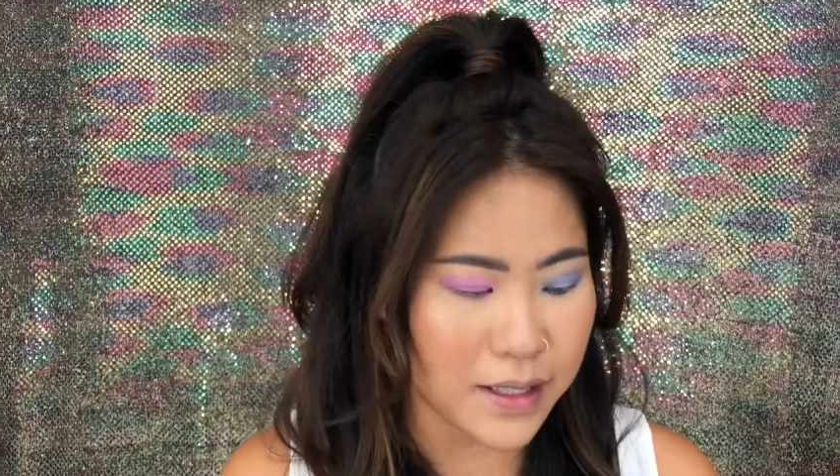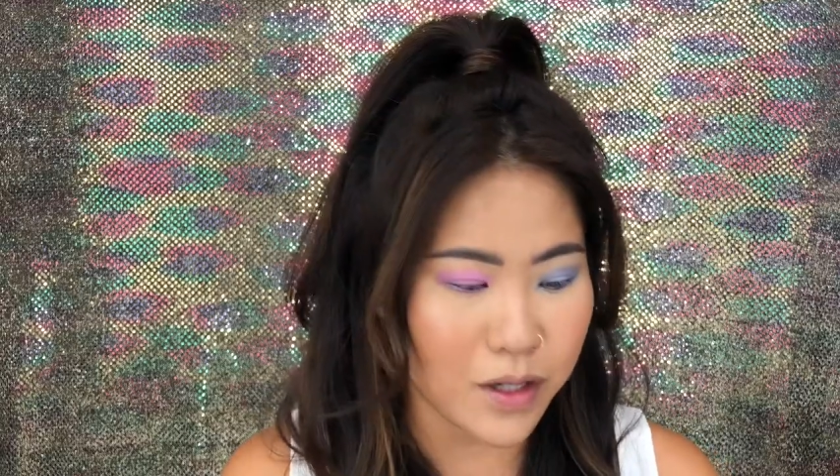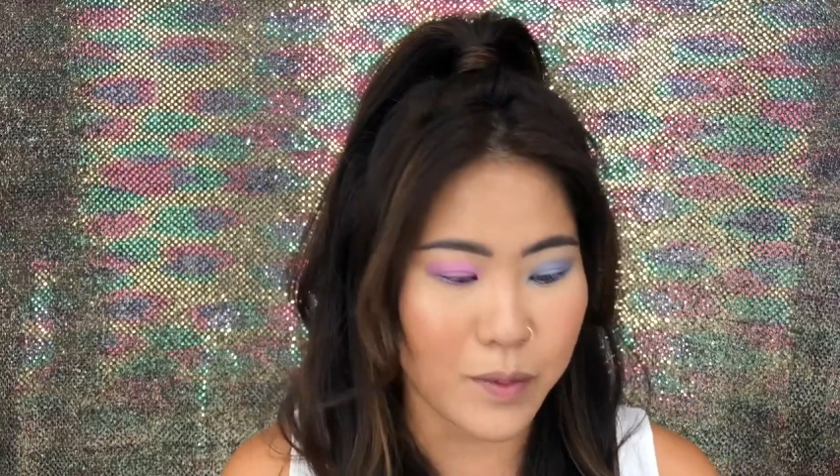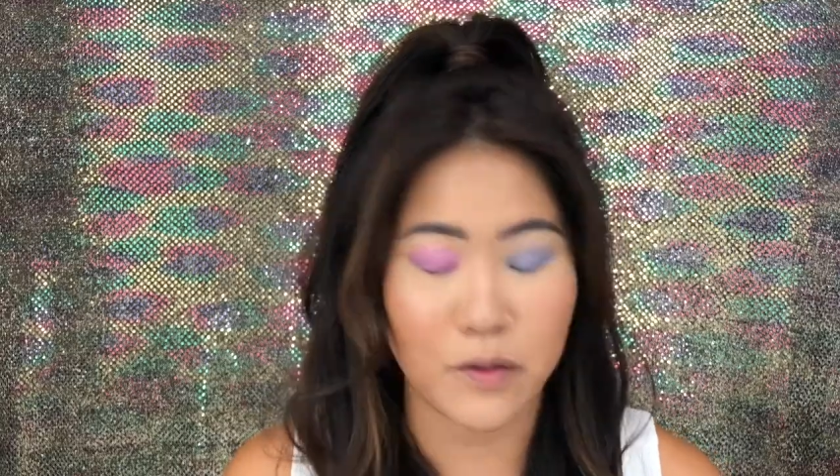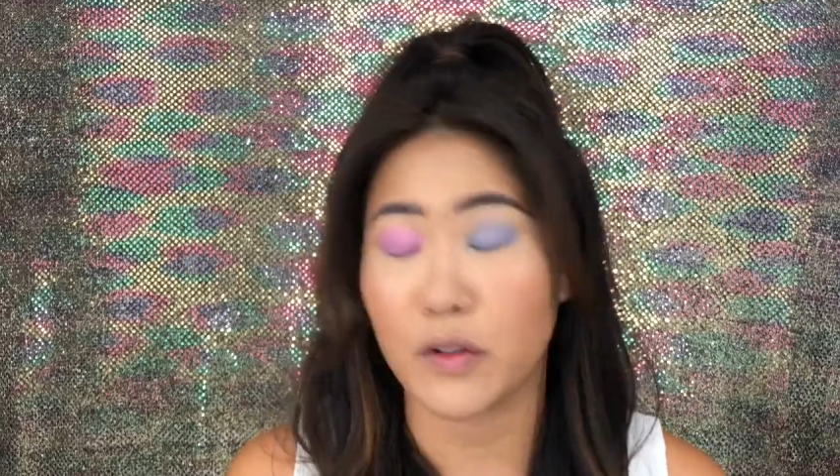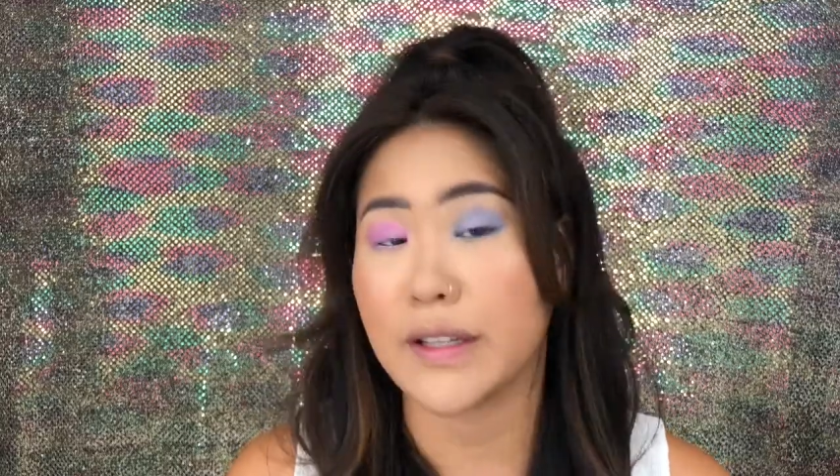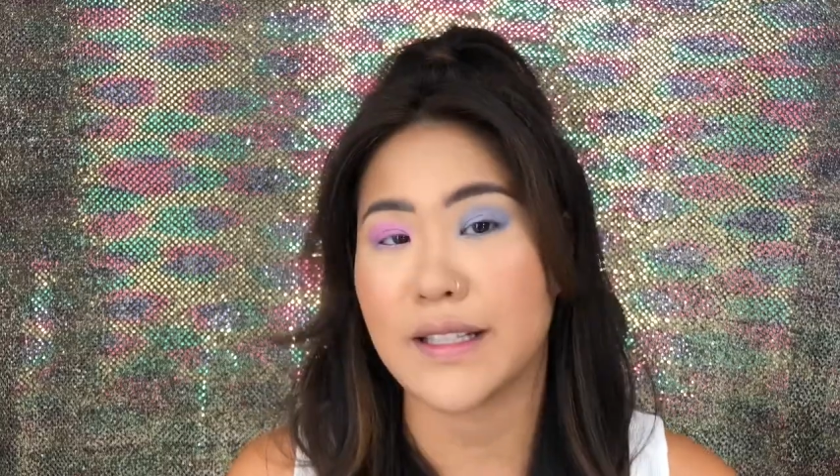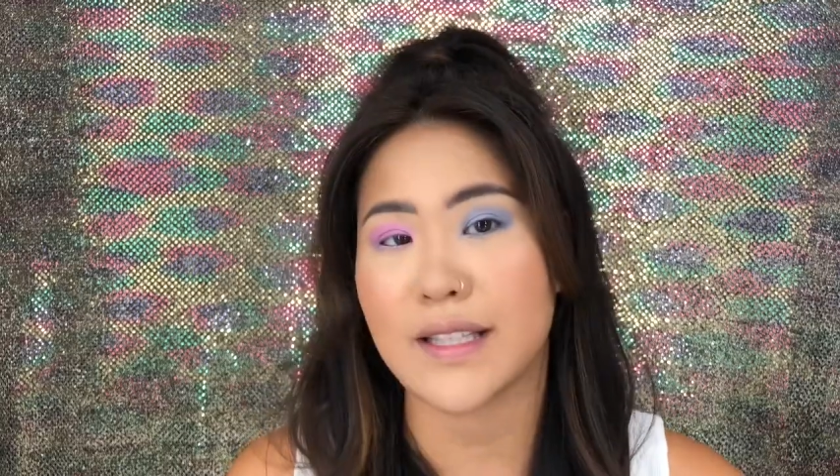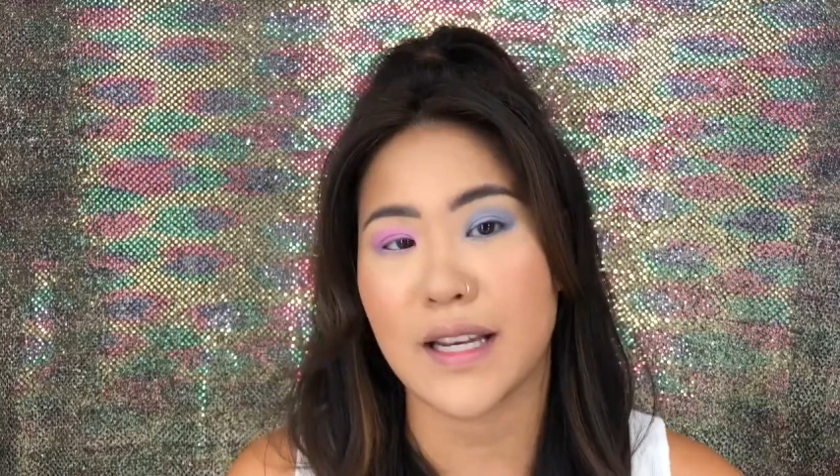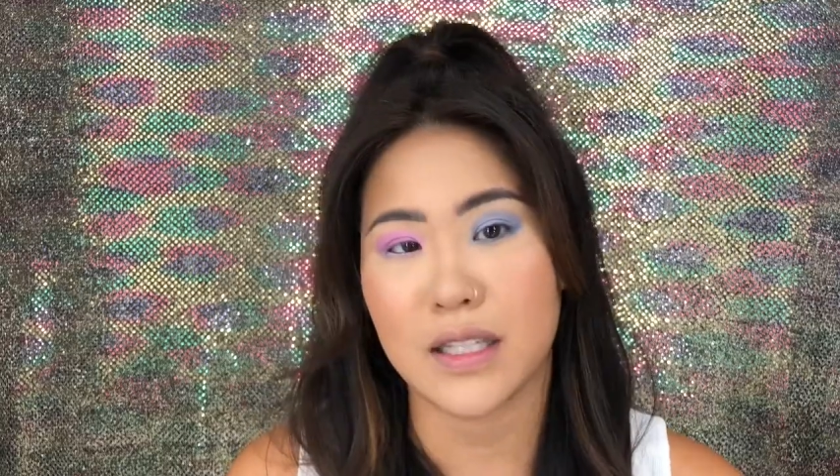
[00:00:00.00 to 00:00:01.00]
so I'm really
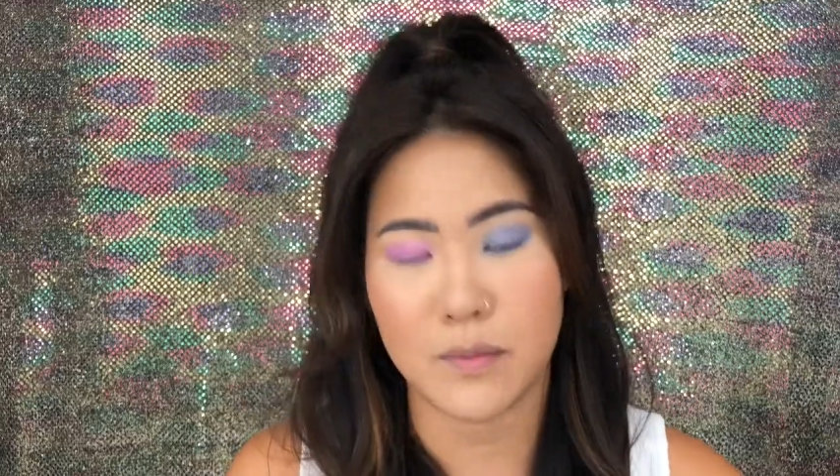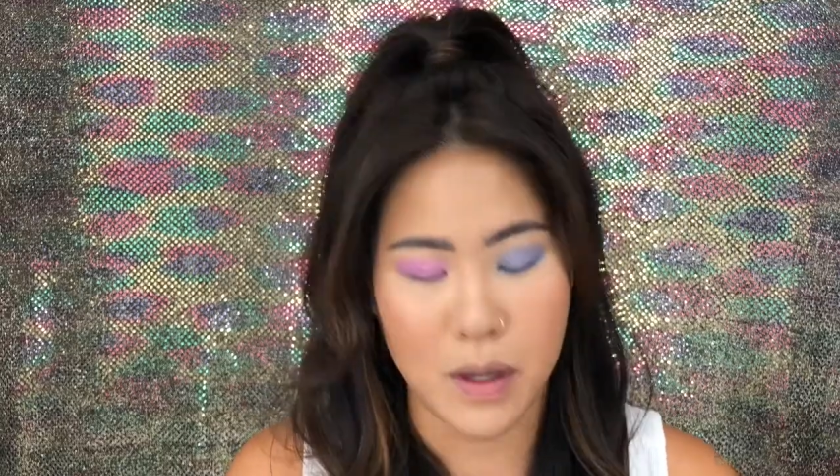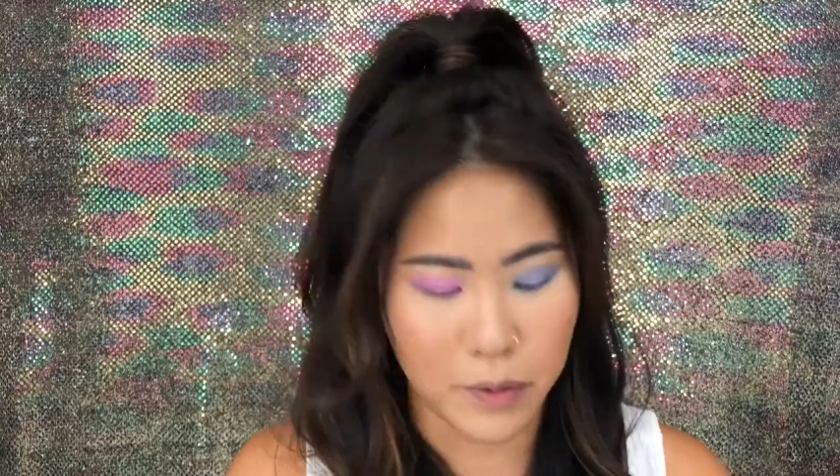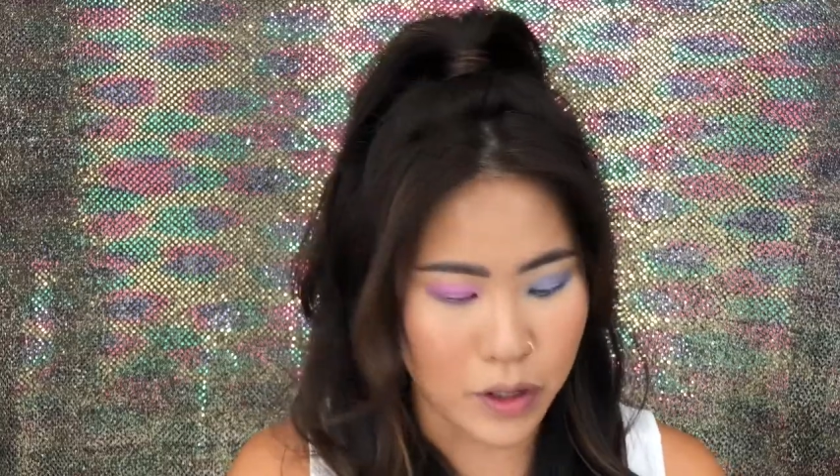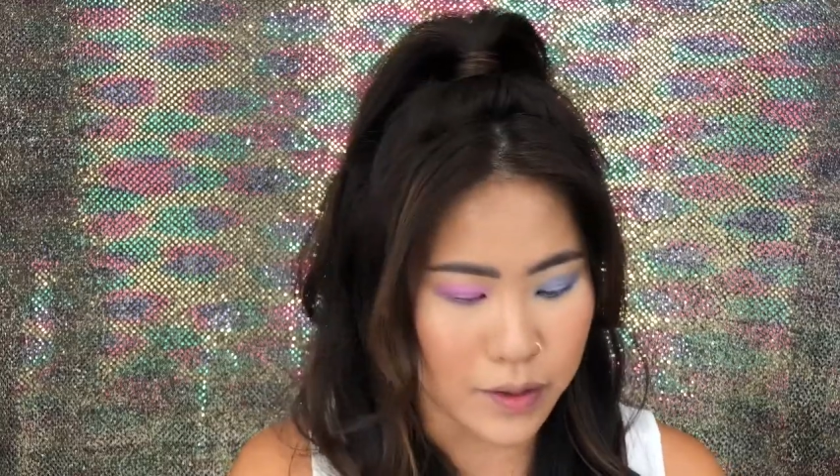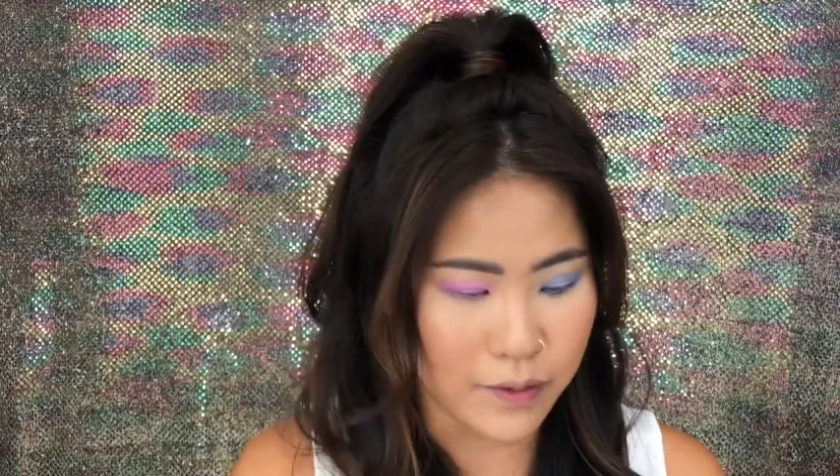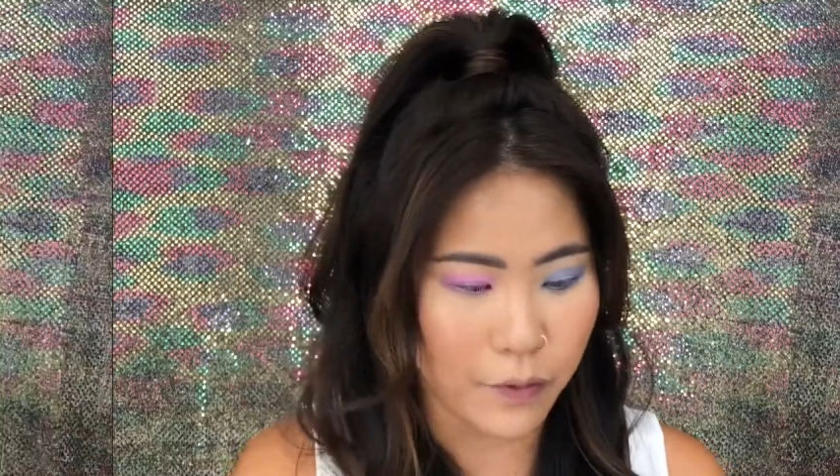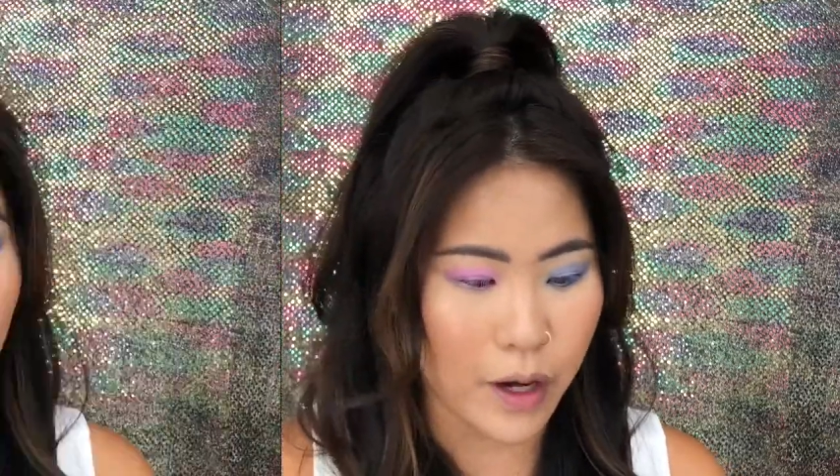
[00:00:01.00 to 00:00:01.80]
excited to be able to use it for you.